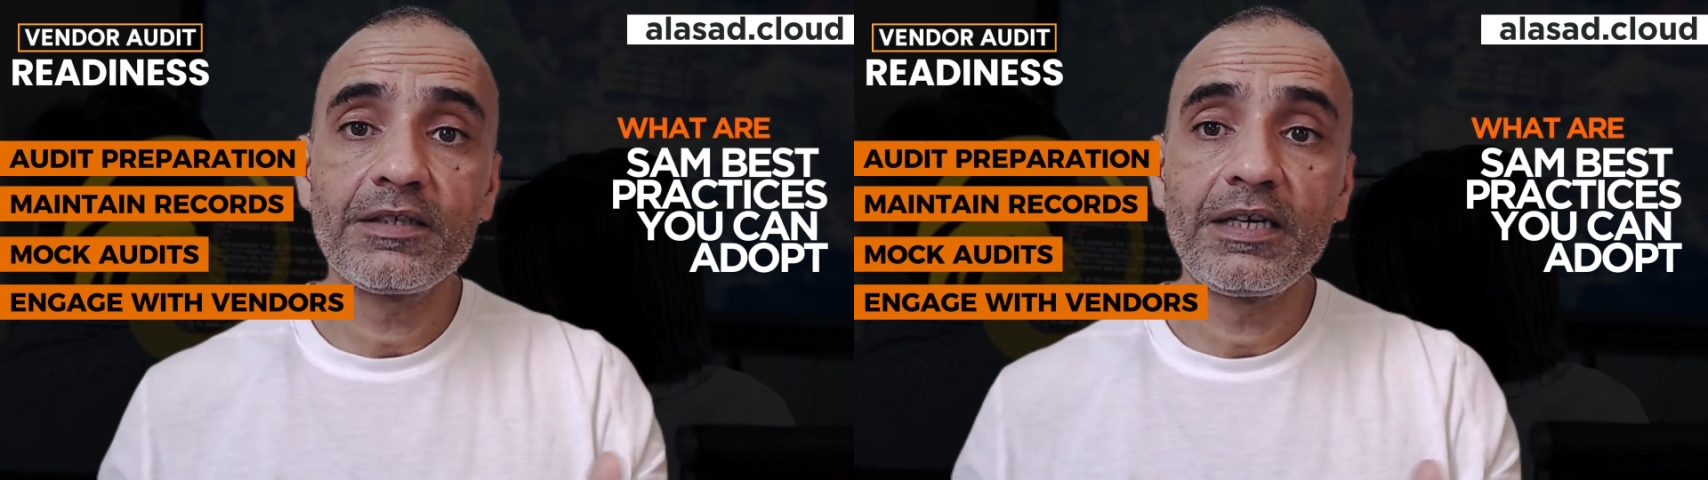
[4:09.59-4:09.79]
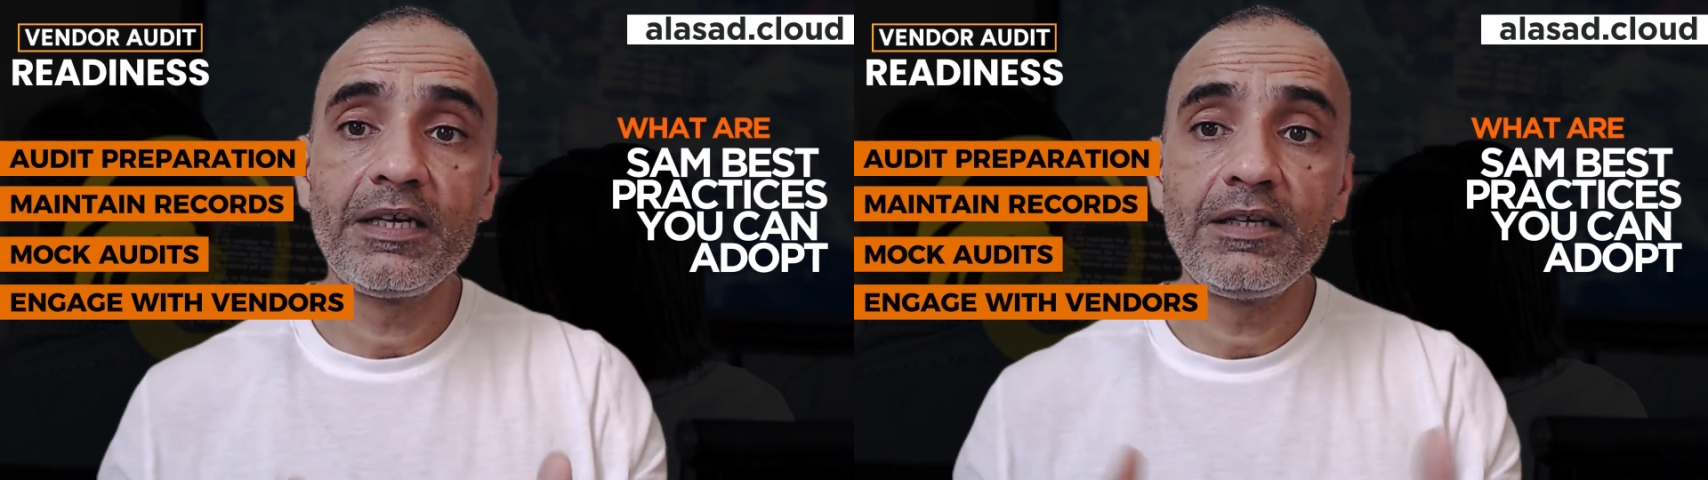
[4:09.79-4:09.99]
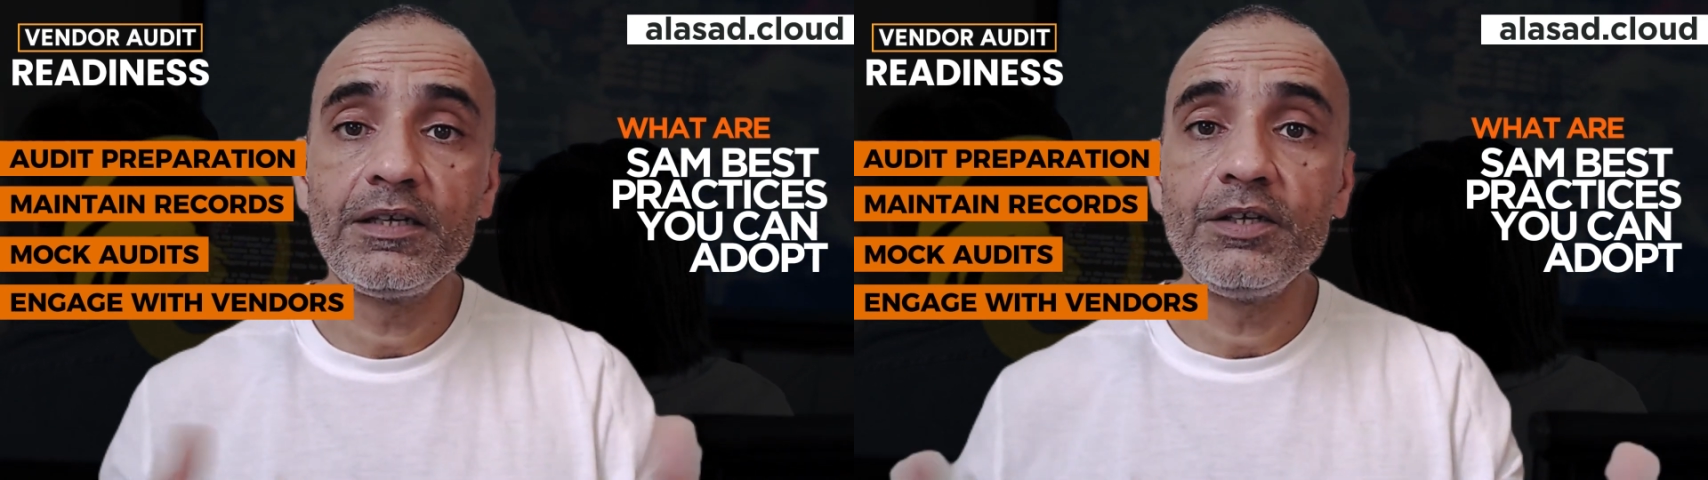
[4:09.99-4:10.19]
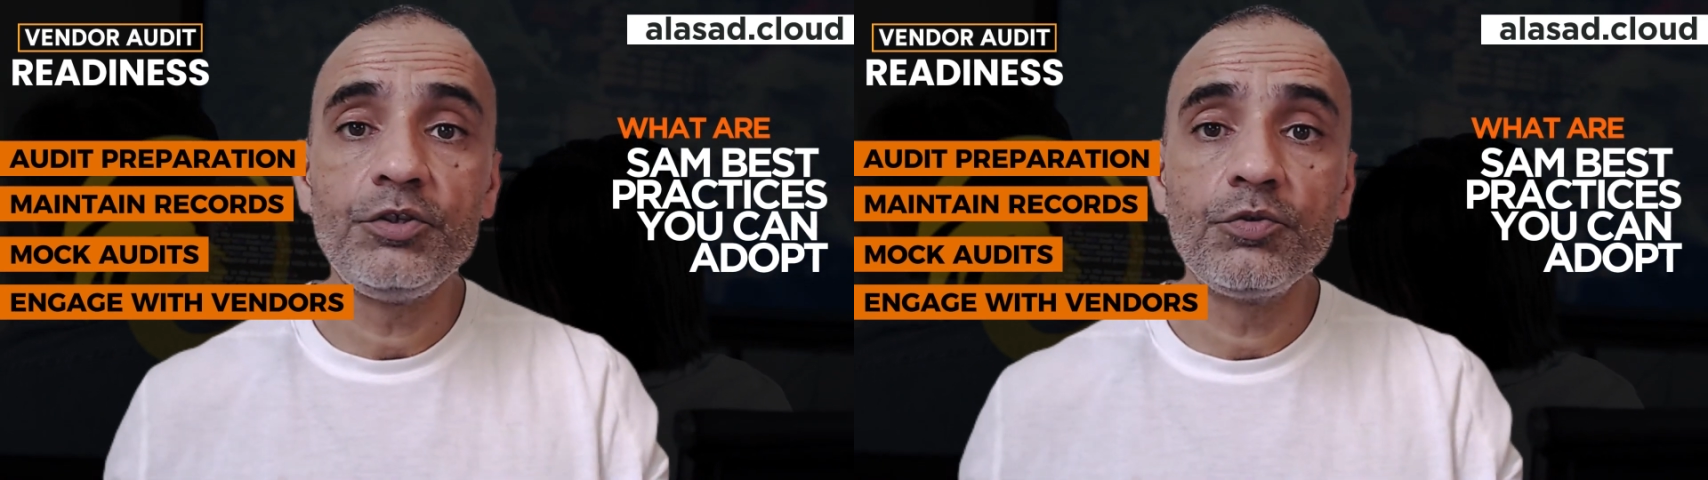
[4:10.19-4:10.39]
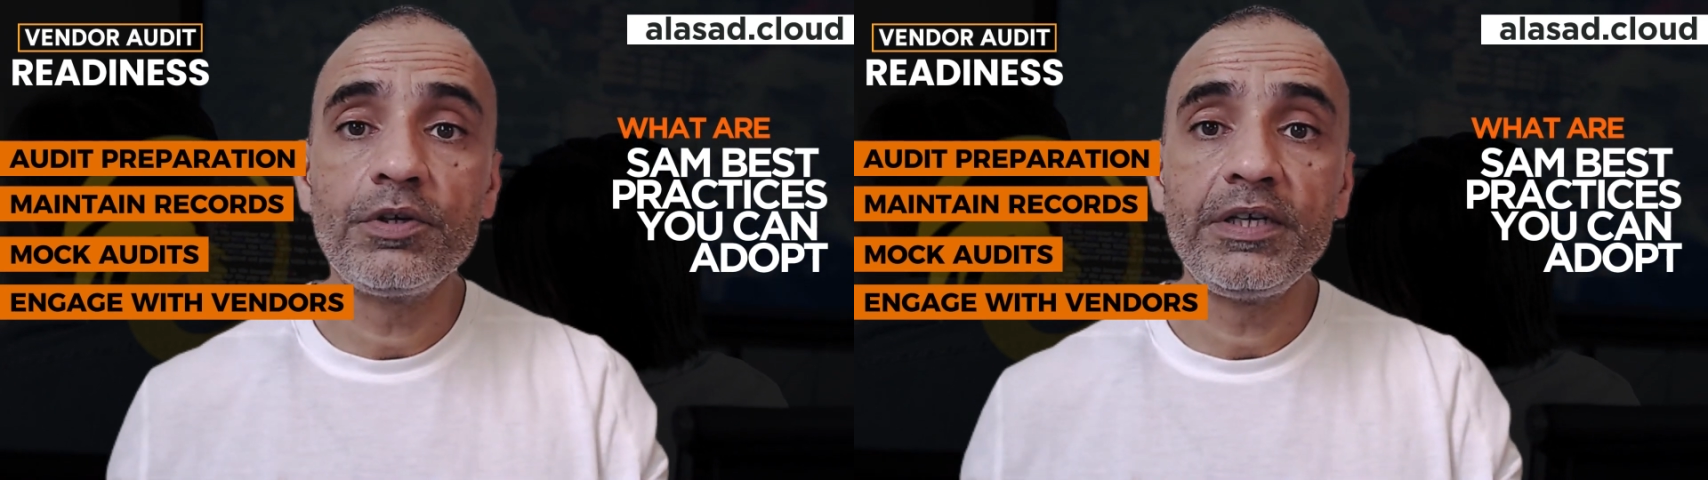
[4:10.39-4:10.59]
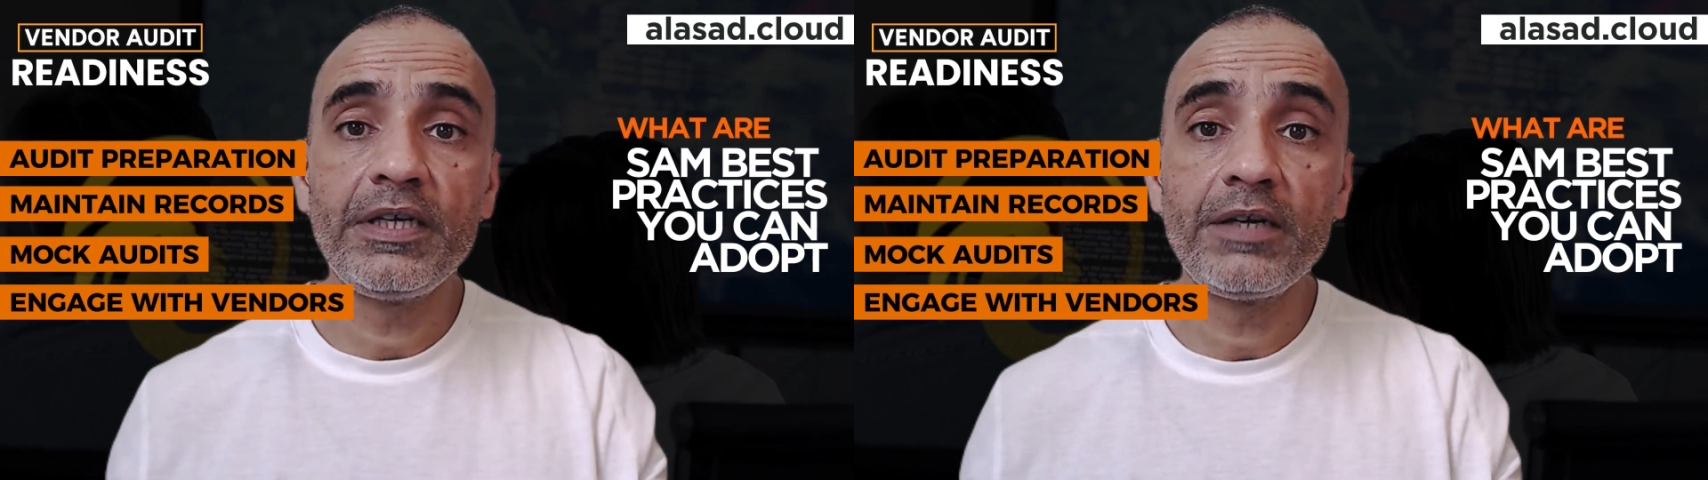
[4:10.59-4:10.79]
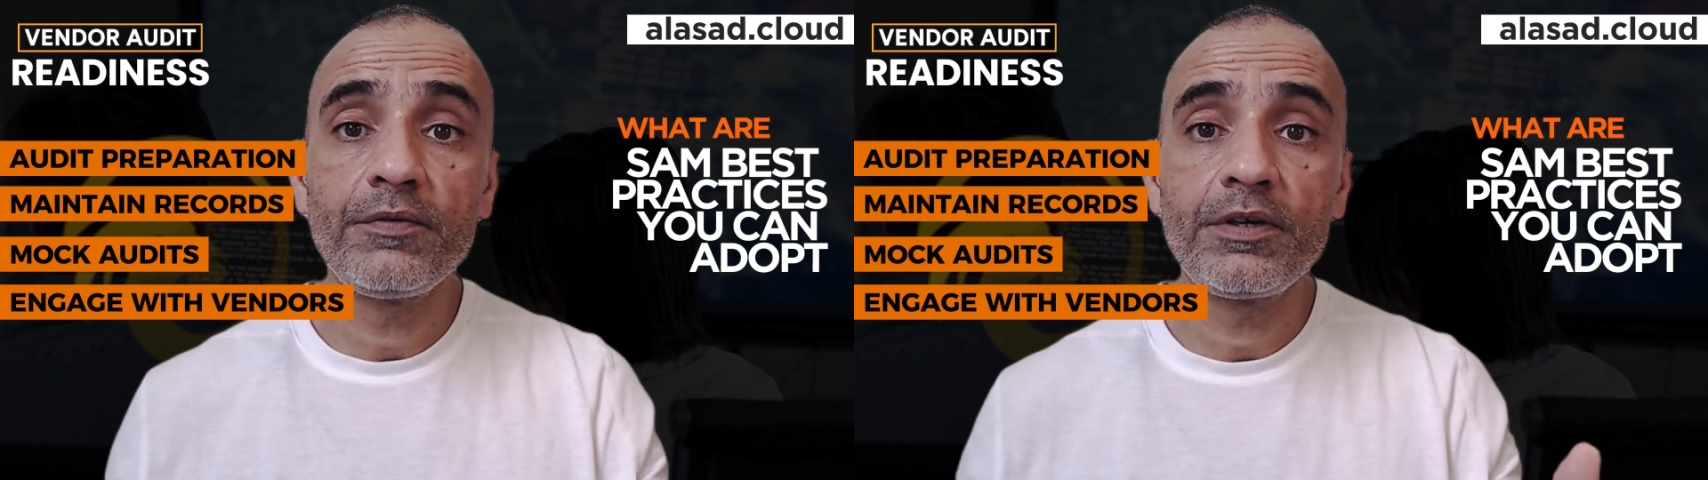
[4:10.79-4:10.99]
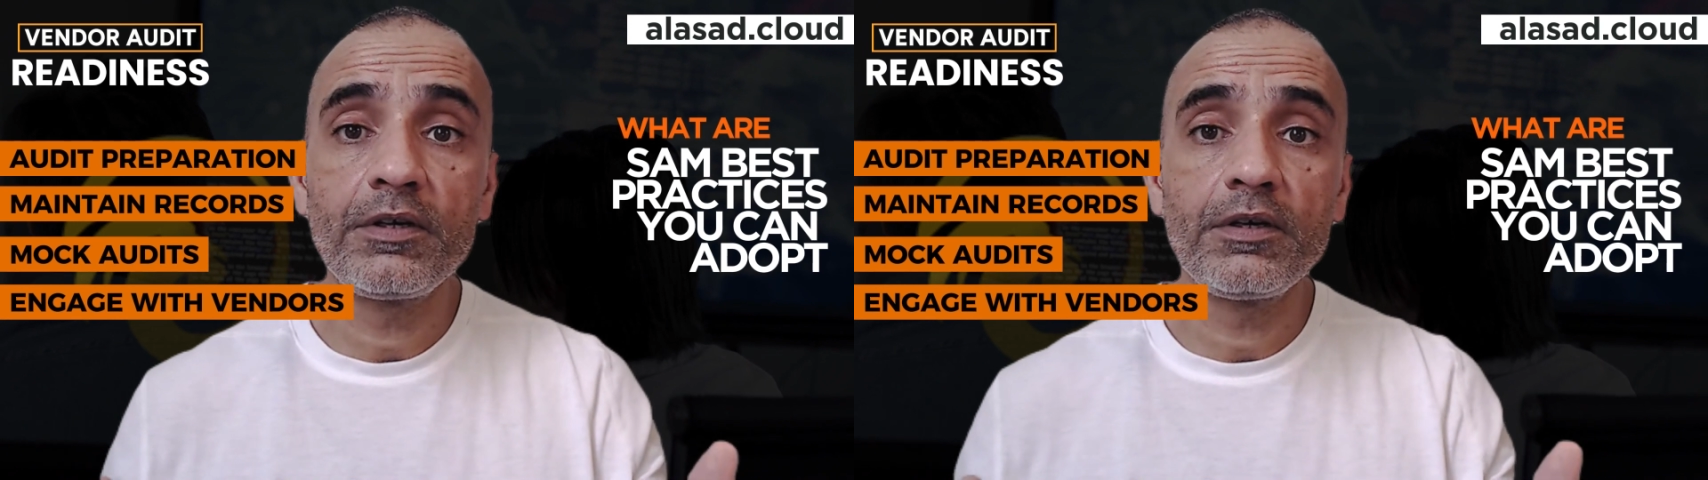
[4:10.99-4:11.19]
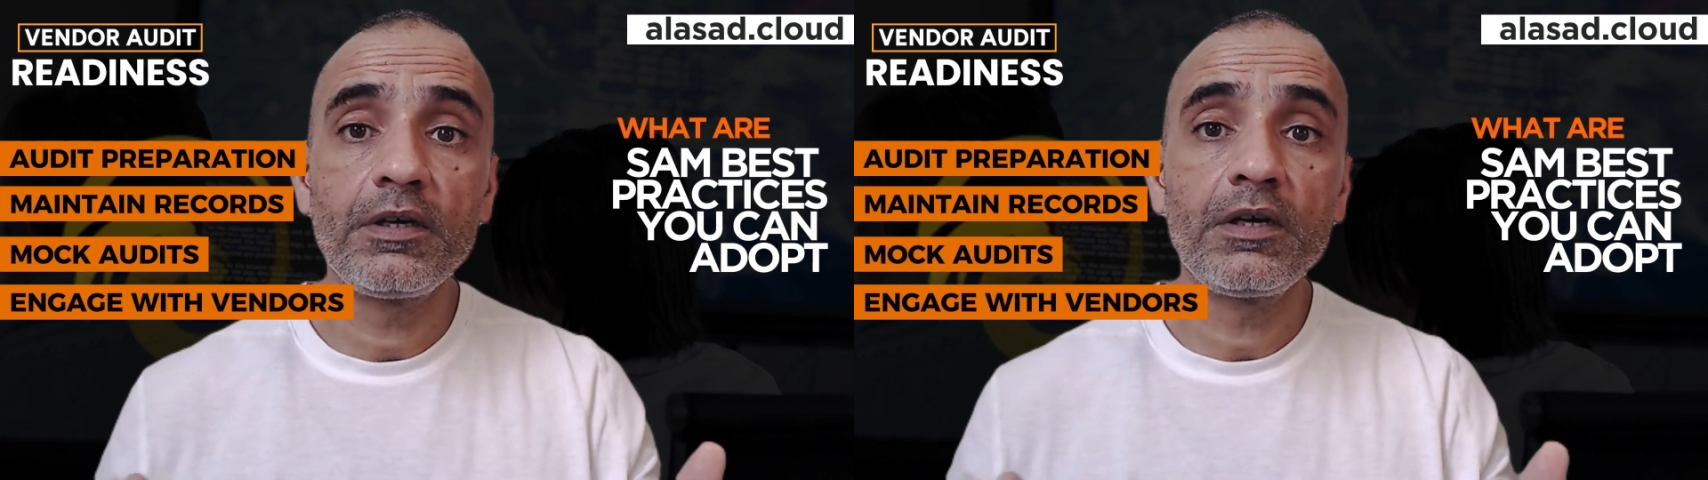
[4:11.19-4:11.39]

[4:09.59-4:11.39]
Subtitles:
and you're never